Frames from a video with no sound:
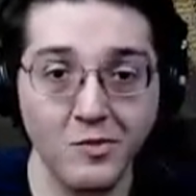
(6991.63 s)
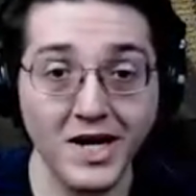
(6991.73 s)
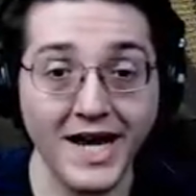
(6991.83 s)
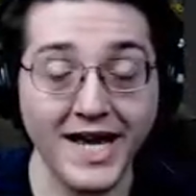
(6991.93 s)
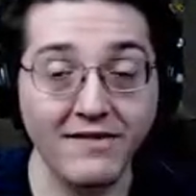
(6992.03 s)
what
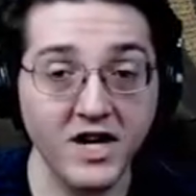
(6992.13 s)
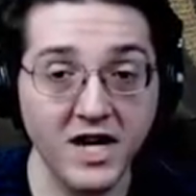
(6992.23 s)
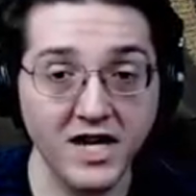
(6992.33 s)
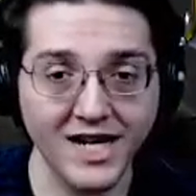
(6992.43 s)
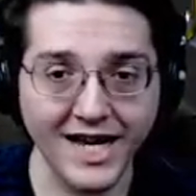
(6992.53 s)
I have
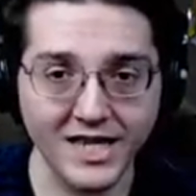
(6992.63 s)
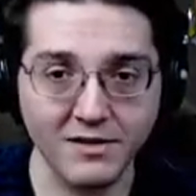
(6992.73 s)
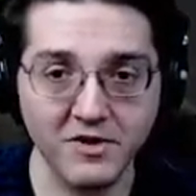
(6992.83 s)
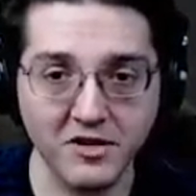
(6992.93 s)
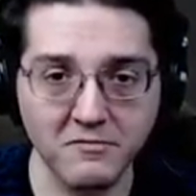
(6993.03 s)
done at the
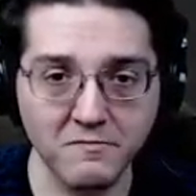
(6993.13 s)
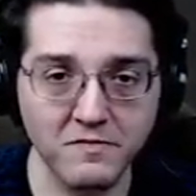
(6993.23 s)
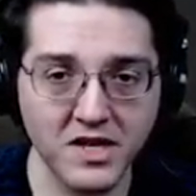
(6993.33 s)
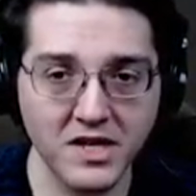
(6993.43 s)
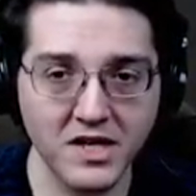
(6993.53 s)
mall,
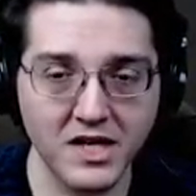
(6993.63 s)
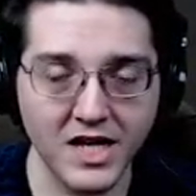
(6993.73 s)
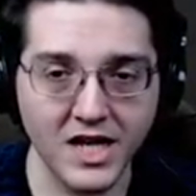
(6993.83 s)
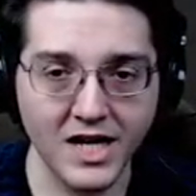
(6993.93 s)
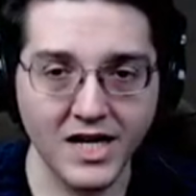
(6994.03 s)

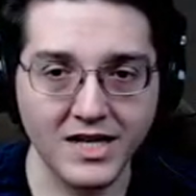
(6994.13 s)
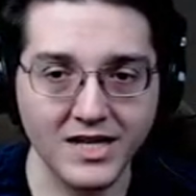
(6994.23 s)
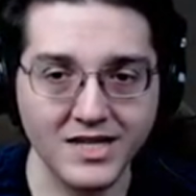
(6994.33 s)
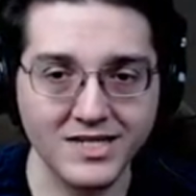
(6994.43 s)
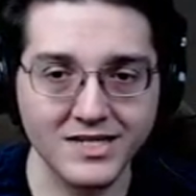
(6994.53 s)
uh,
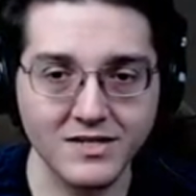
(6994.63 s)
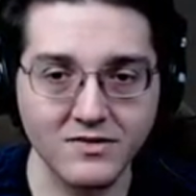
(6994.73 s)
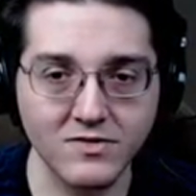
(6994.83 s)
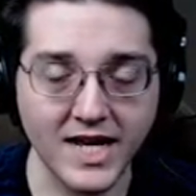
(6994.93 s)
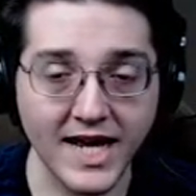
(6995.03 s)

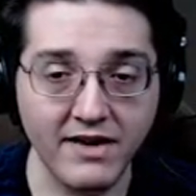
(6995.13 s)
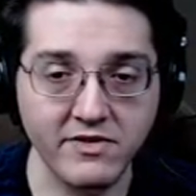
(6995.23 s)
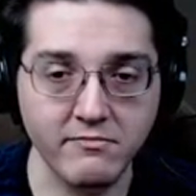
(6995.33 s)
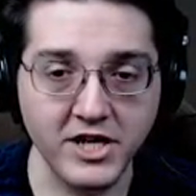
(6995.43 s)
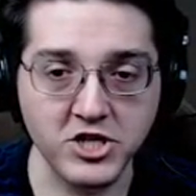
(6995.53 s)
that I
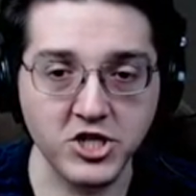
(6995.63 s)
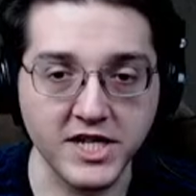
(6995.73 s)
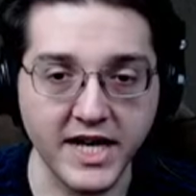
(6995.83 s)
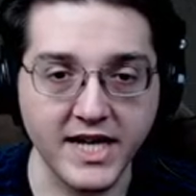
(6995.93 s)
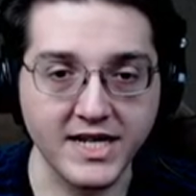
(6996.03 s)
haven't mentioned
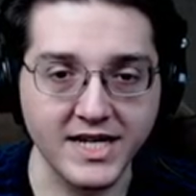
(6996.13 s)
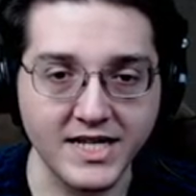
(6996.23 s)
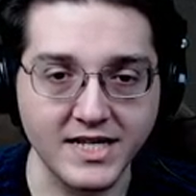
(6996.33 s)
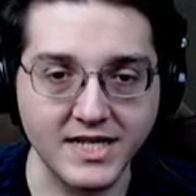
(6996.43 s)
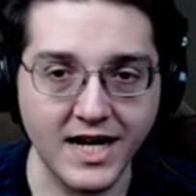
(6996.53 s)
yet,
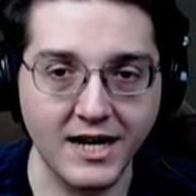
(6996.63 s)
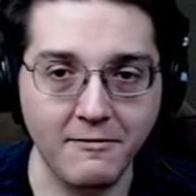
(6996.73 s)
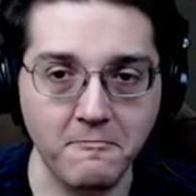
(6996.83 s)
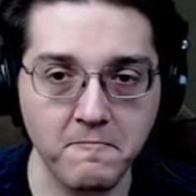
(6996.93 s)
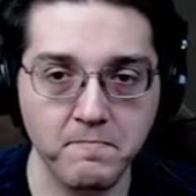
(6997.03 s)
is
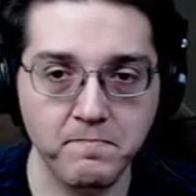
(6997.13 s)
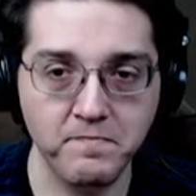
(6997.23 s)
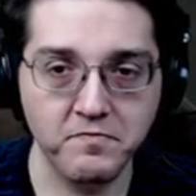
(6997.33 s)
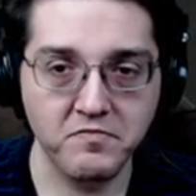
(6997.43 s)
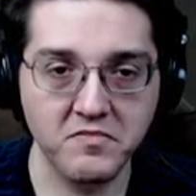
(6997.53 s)
um,
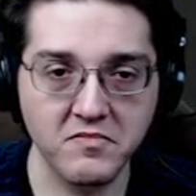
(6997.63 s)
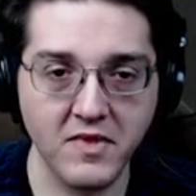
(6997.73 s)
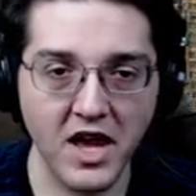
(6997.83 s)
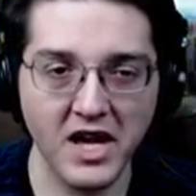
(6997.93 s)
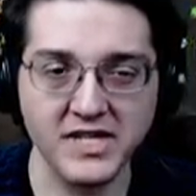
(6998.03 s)

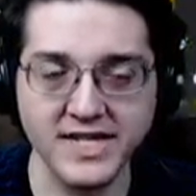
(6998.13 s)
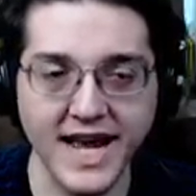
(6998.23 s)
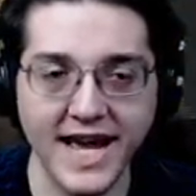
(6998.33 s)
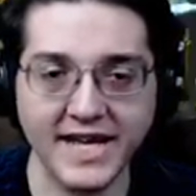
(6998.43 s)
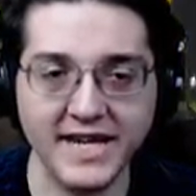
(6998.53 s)

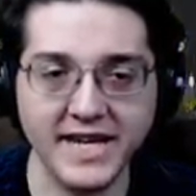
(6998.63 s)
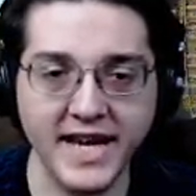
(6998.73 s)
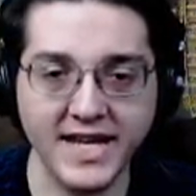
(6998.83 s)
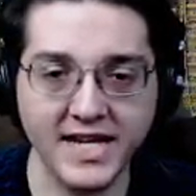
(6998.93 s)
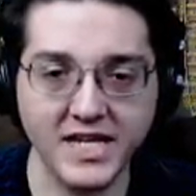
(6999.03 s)
unstacking
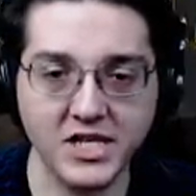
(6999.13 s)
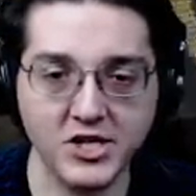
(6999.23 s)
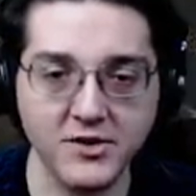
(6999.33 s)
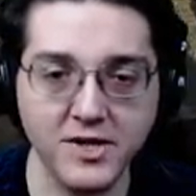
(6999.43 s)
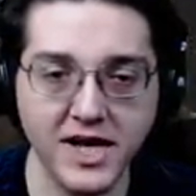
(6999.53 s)
at
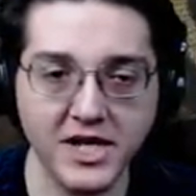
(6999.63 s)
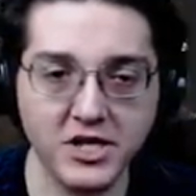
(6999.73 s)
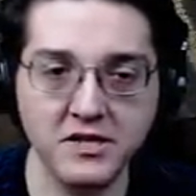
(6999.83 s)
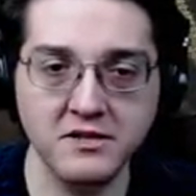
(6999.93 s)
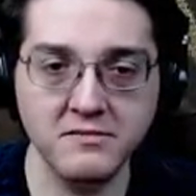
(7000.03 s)
each
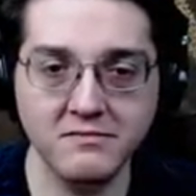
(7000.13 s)
location,